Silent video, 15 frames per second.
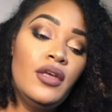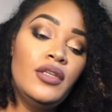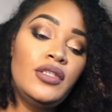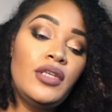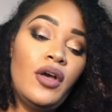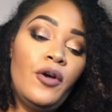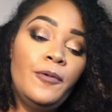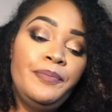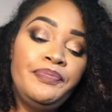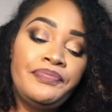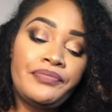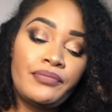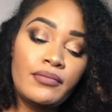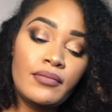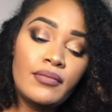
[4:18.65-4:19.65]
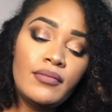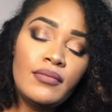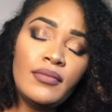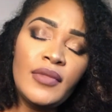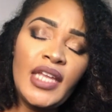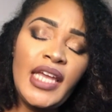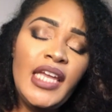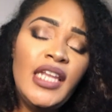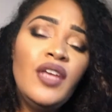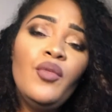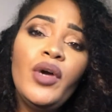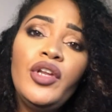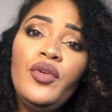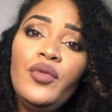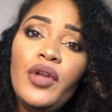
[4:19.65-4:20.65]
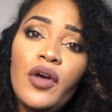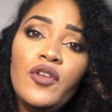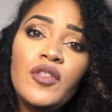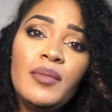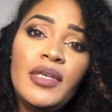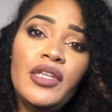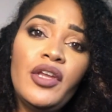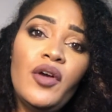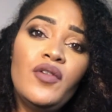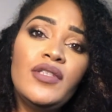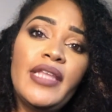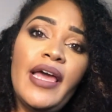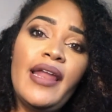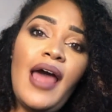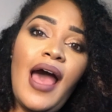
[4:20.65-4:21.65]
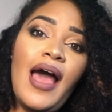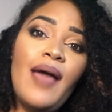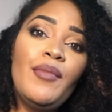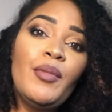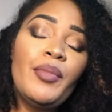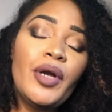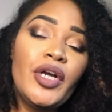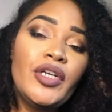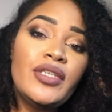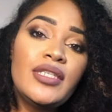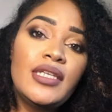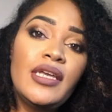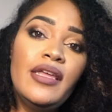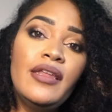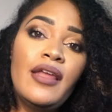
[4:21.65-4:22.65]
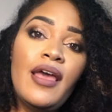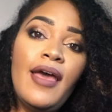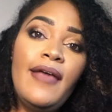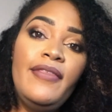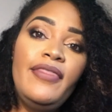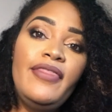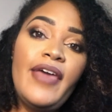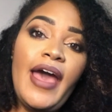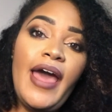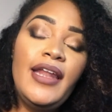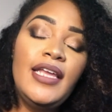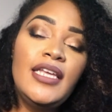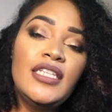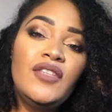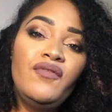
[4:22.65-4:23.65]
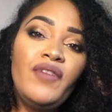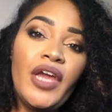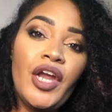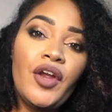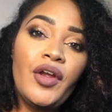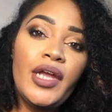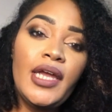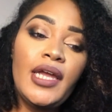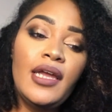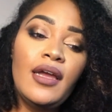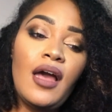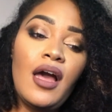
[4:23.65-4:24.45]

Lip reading: So anyone who knows me knows that I'm a person that is very